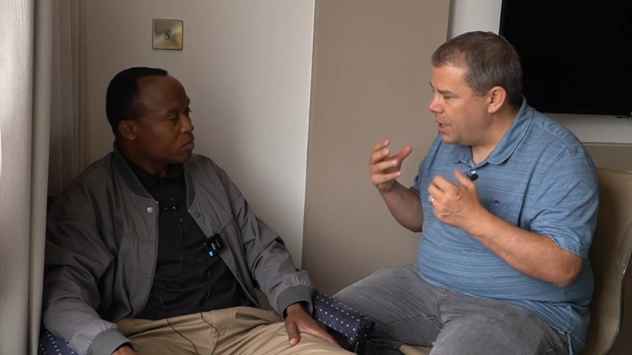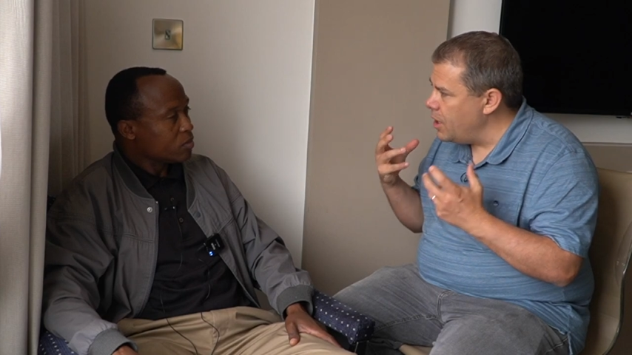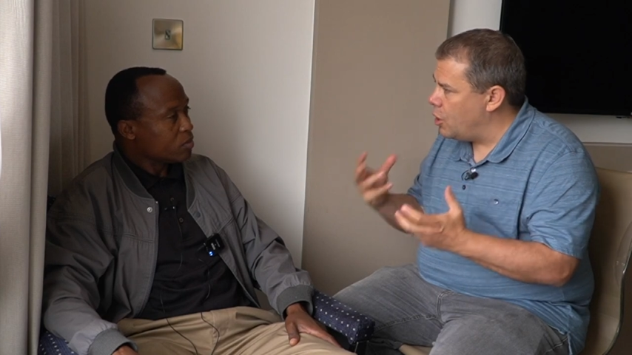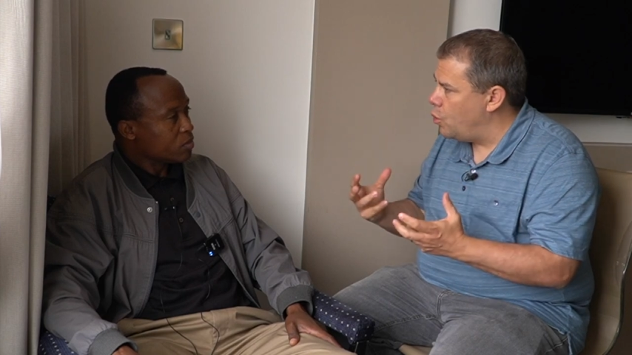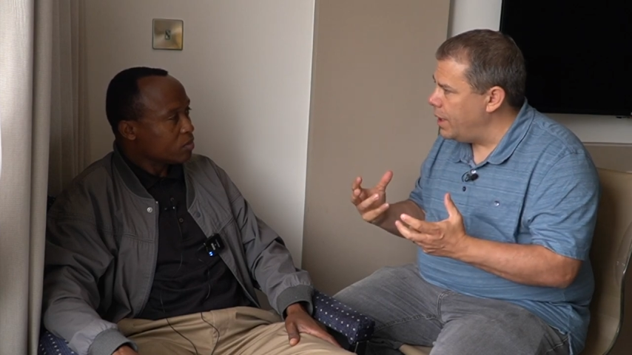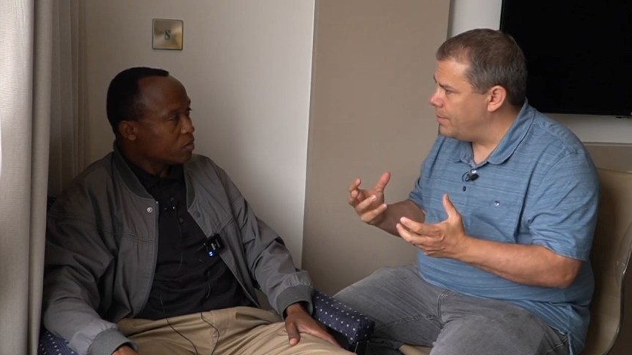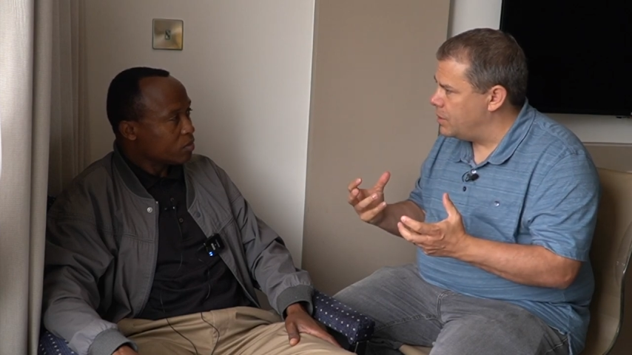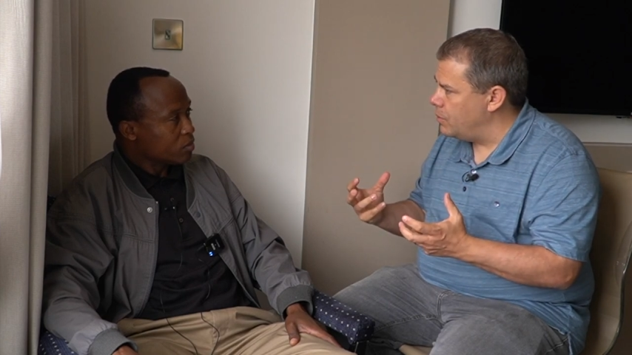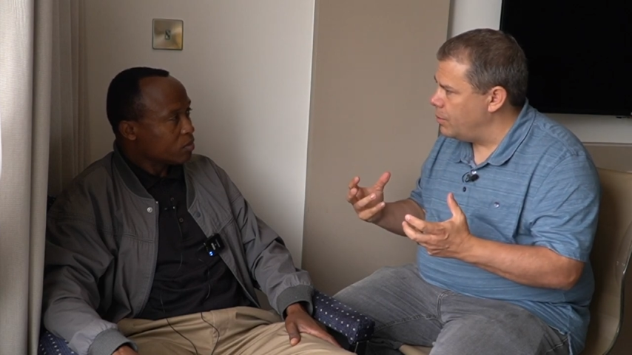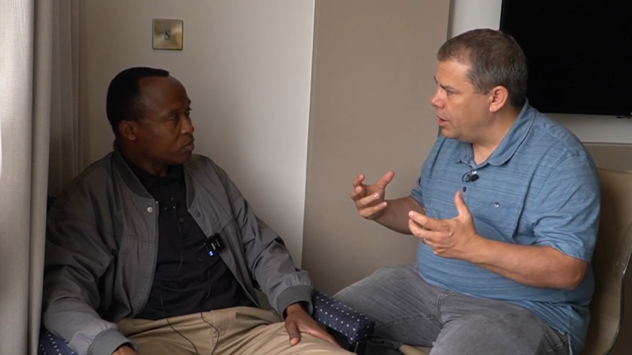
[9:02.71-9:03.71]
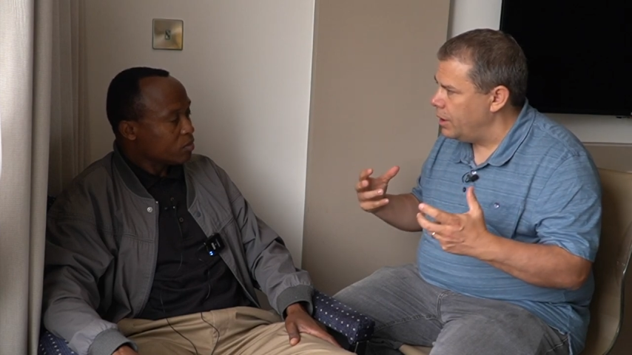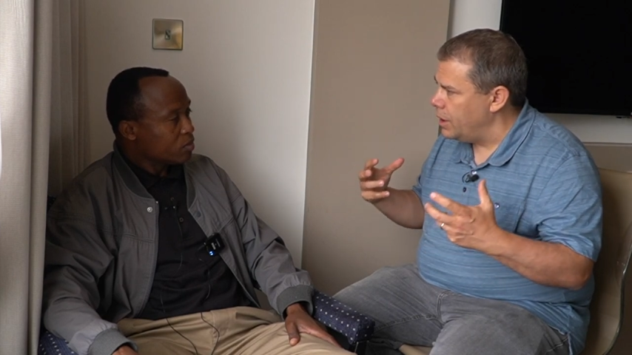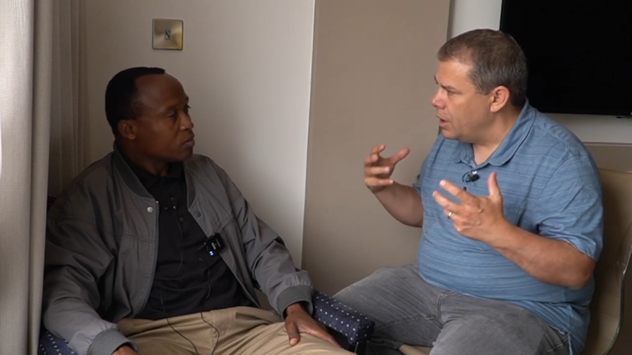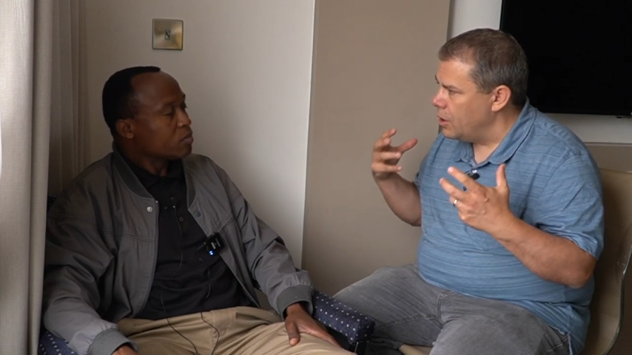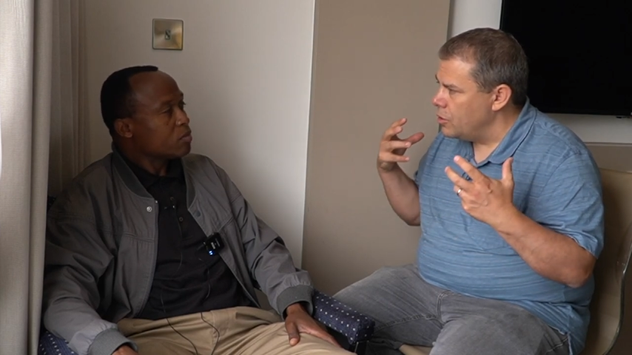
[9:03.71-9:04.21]
Speaker 1: be equipped to really
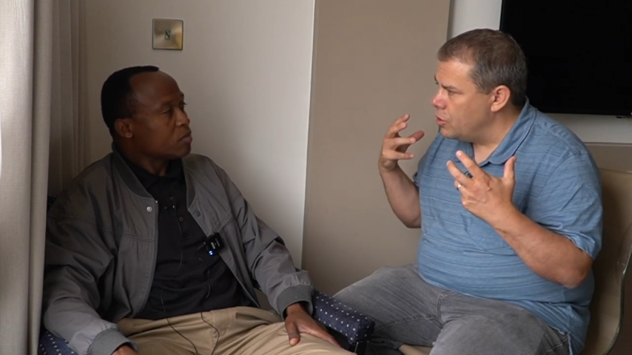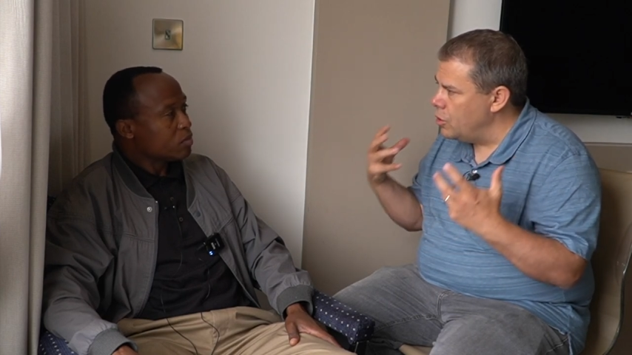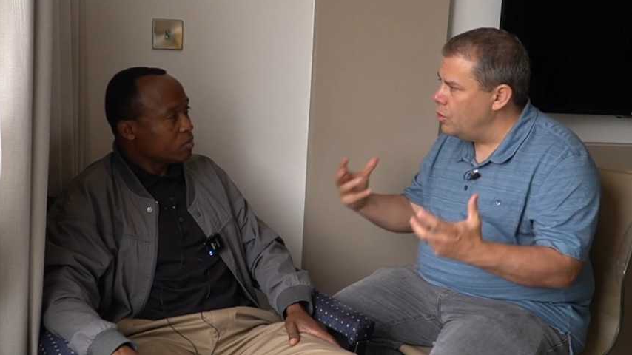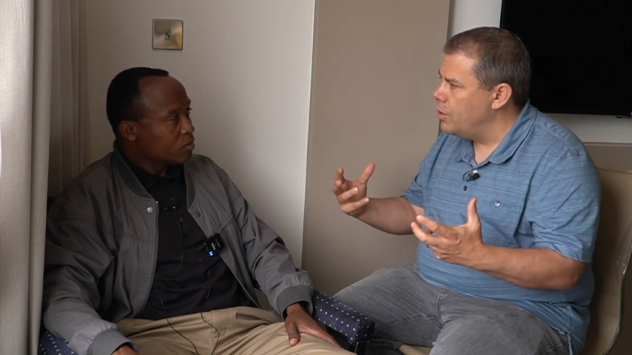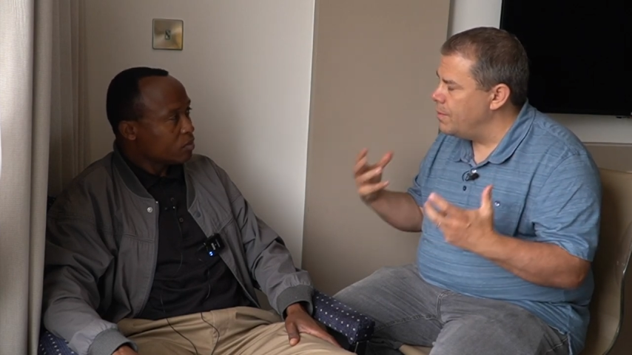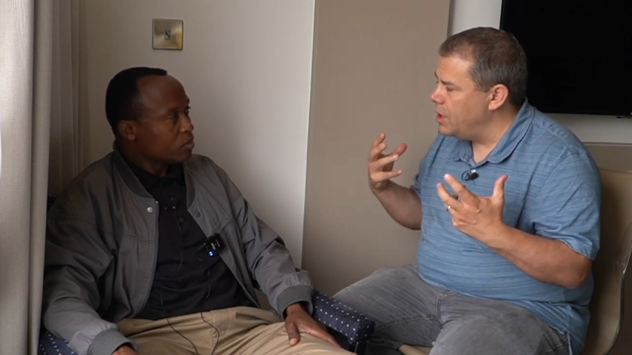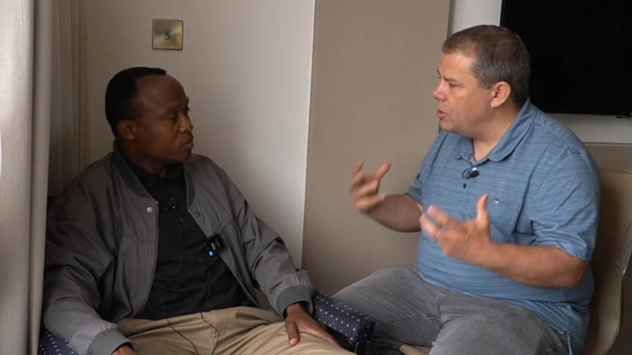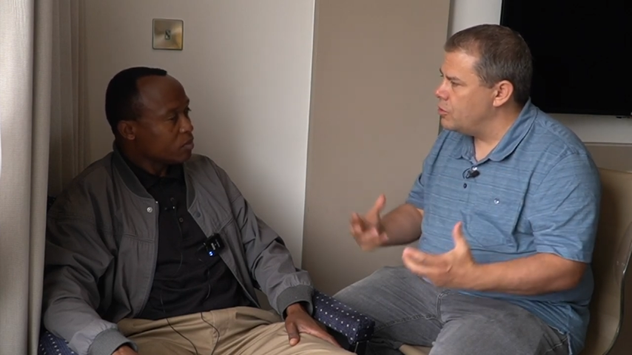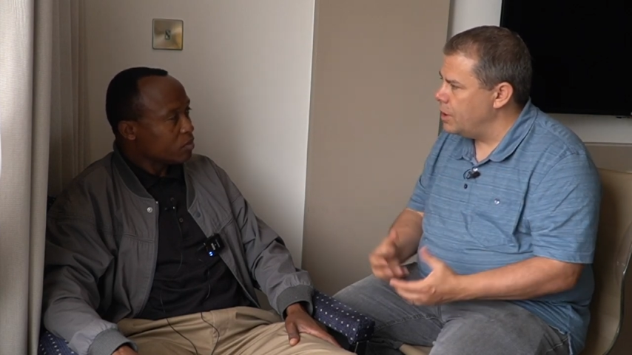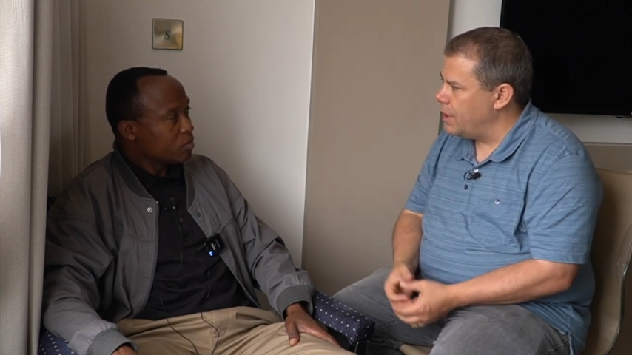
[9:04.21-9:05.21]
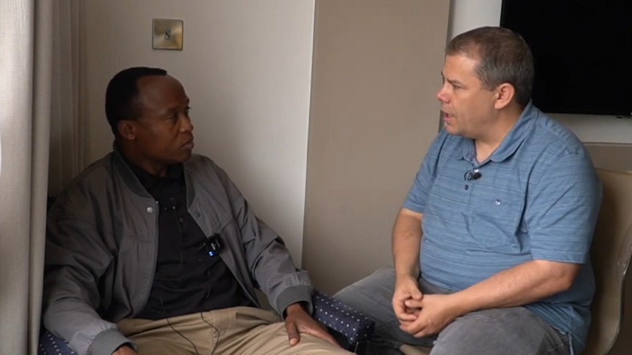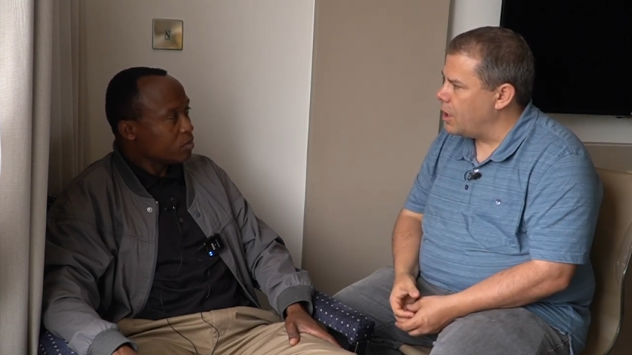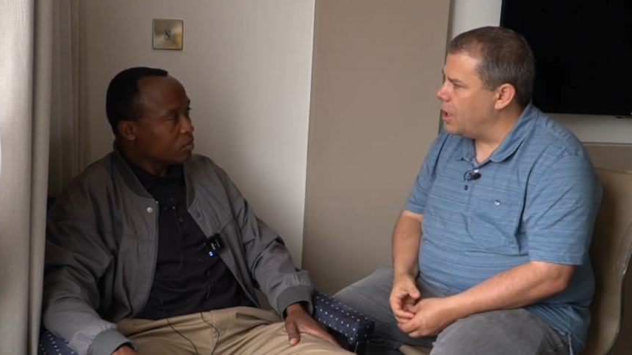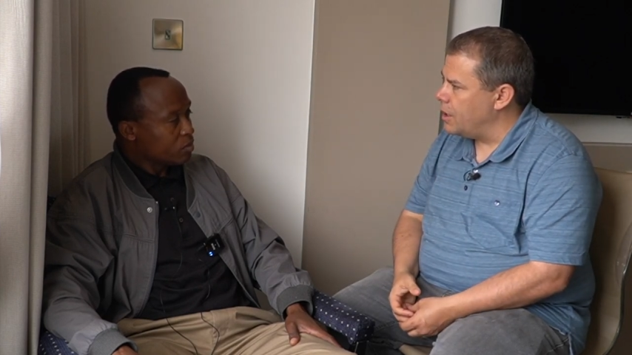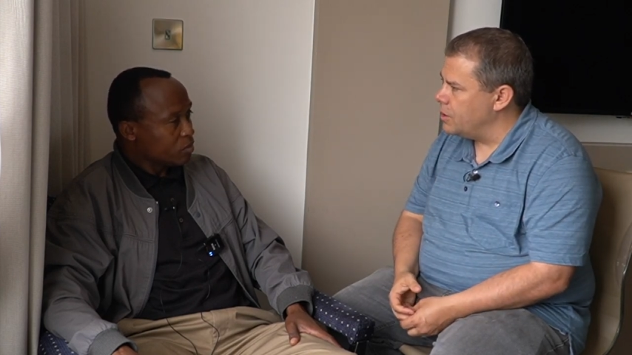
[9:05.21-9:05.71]
do the ministry that
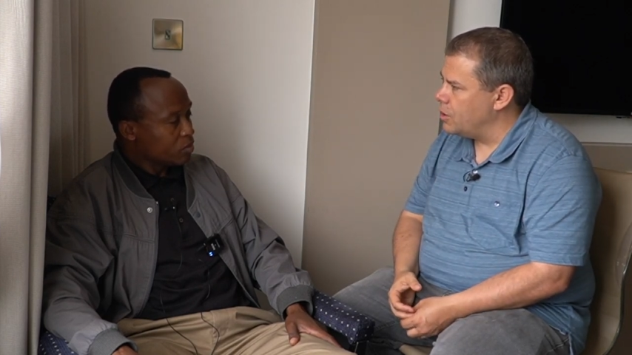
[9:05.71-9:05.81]
God has